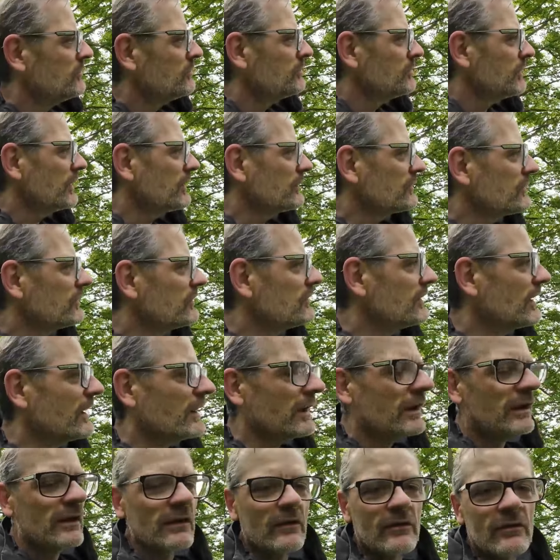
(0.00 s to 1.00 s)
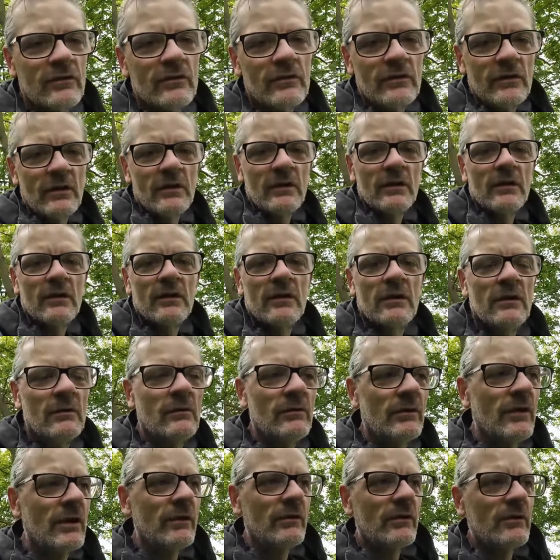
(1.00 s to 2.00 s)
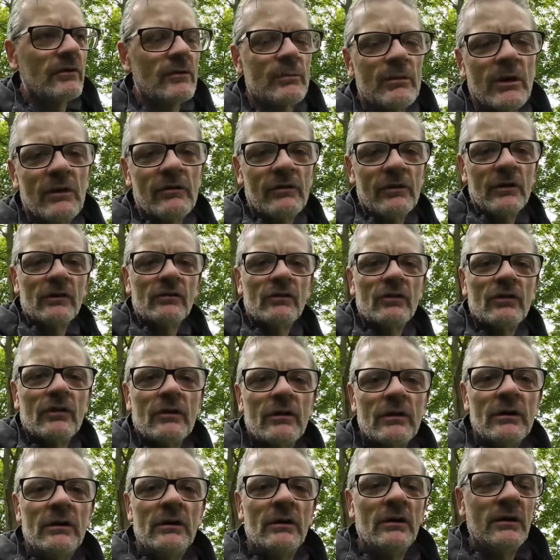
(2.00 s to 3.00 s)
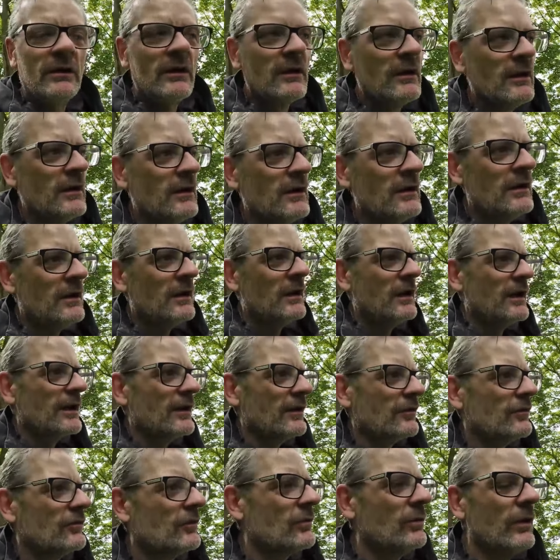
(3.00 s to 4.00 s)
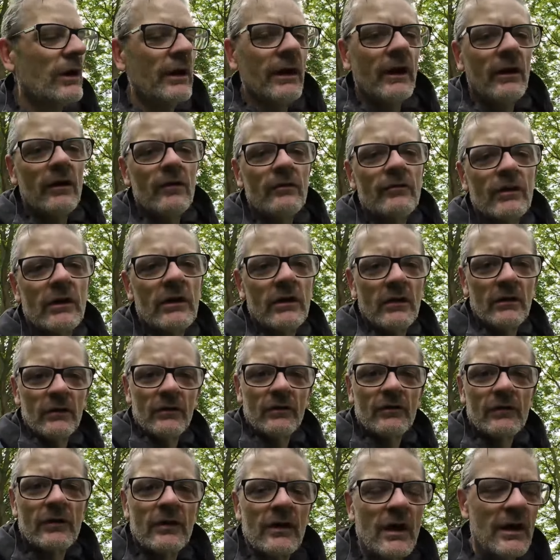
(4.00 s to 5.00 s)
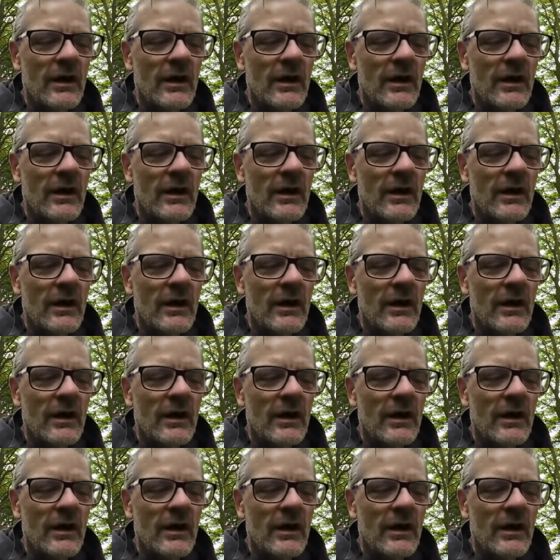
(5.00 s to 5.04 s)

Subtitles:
But today it's, although there's a bit of sunshine, it is quite overcast and